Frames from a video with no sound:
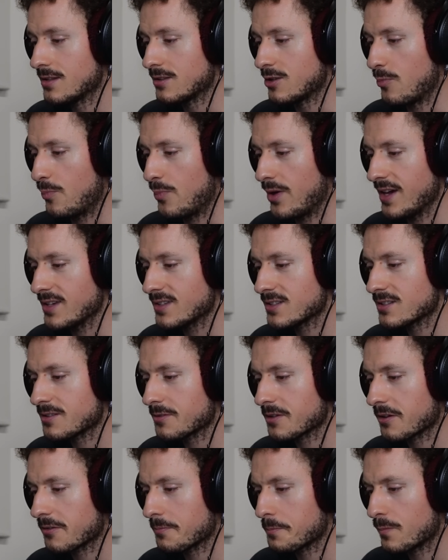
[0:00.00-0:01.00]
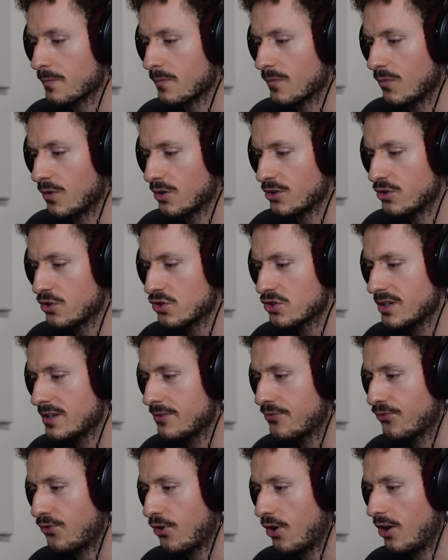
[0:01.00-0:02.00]
the bass is usually
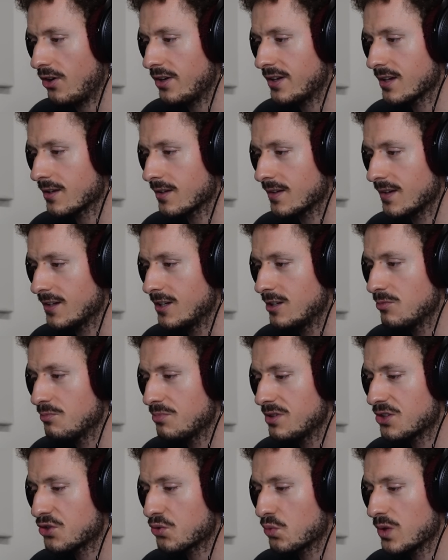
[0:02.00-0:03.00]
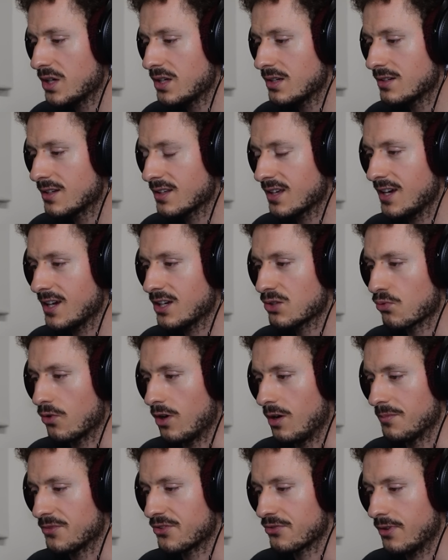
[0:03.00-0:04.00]
falling in between the kick
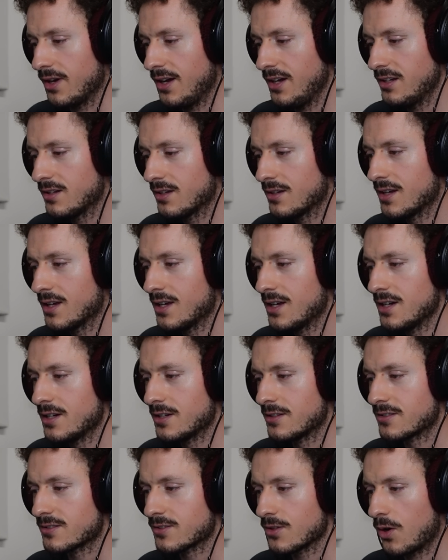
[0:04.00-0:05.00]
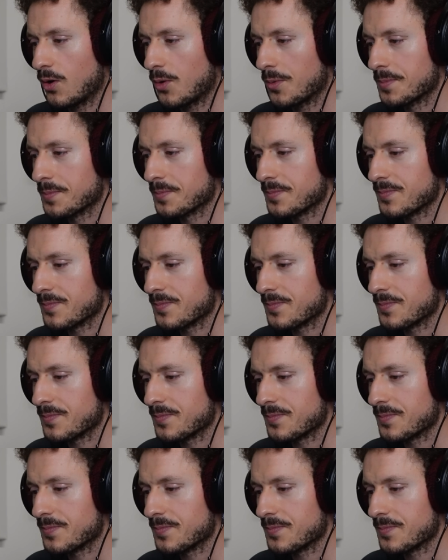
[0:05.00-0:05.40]
drums, right? So